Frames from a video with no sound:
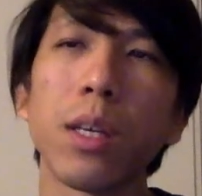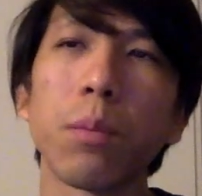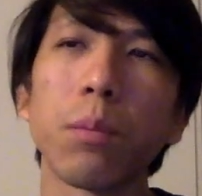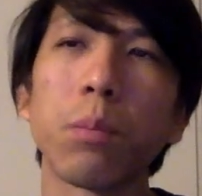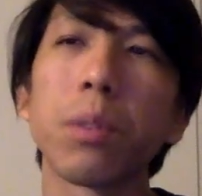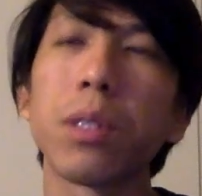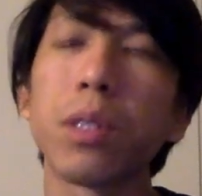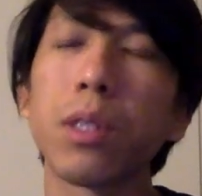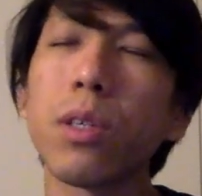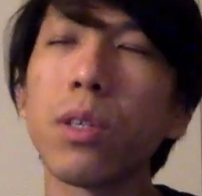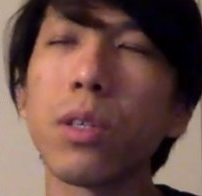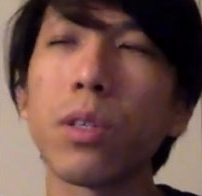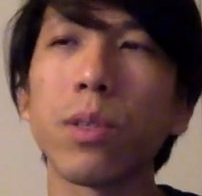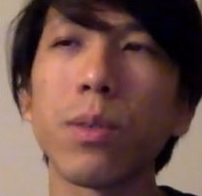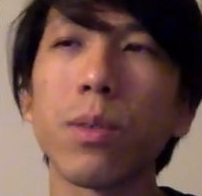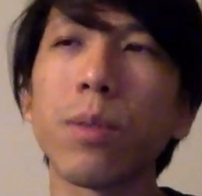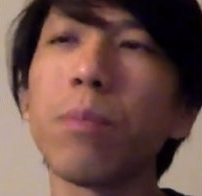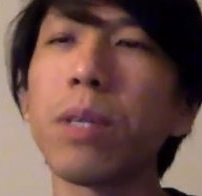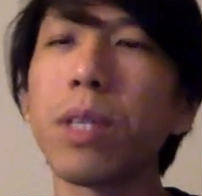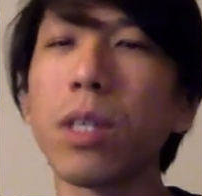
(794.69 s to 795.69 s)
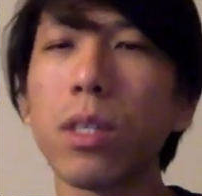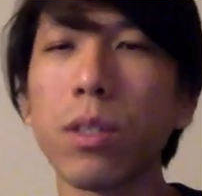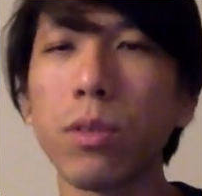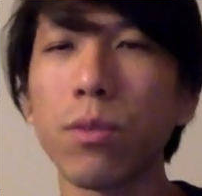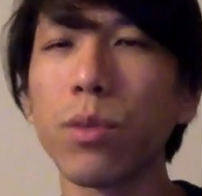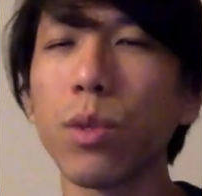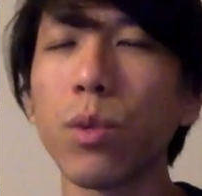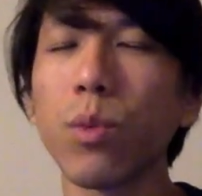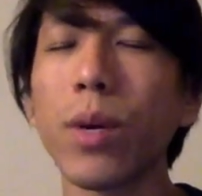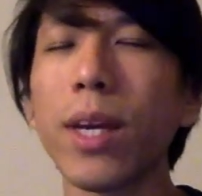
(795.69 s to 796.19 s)
But no, because
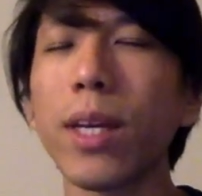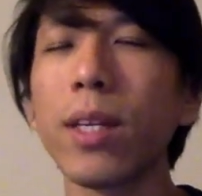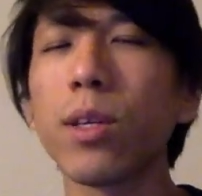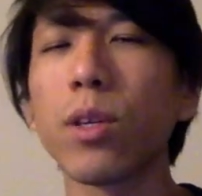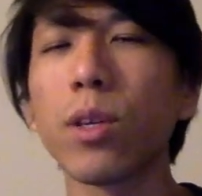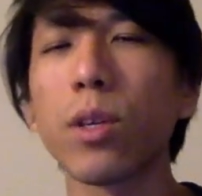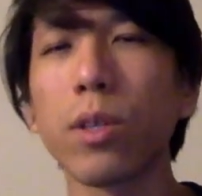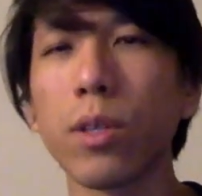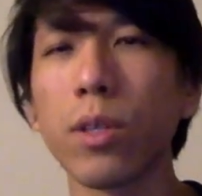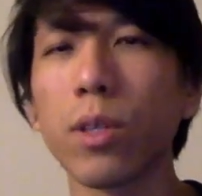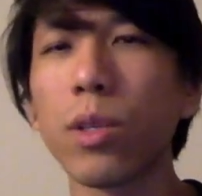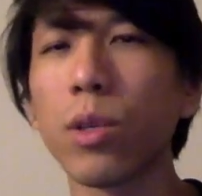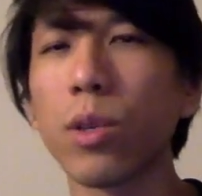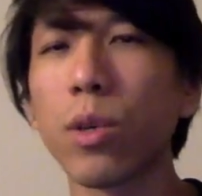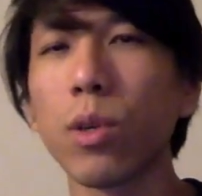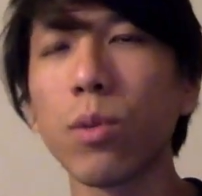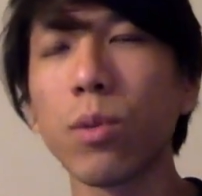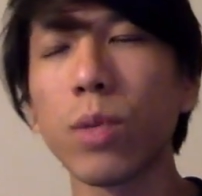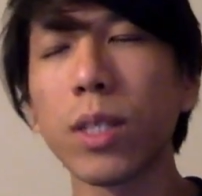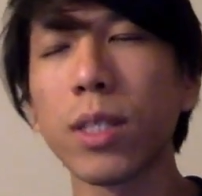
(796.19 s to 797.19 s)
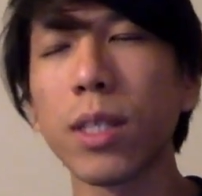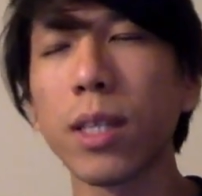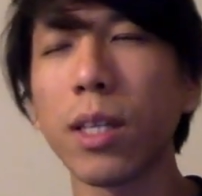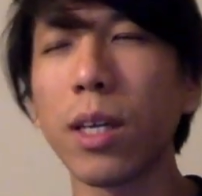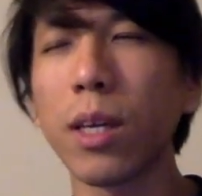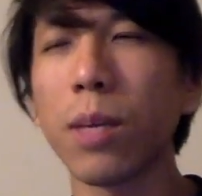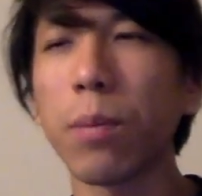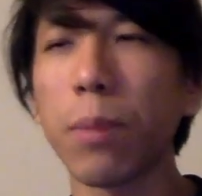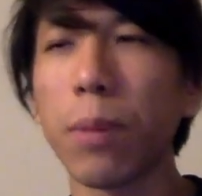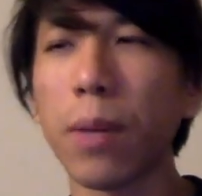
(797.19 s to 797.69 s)
of the way the code was set
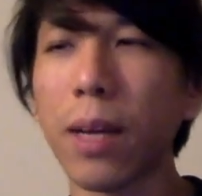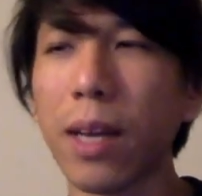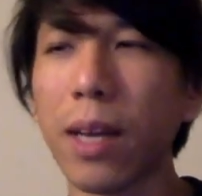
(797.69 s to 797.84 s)
up,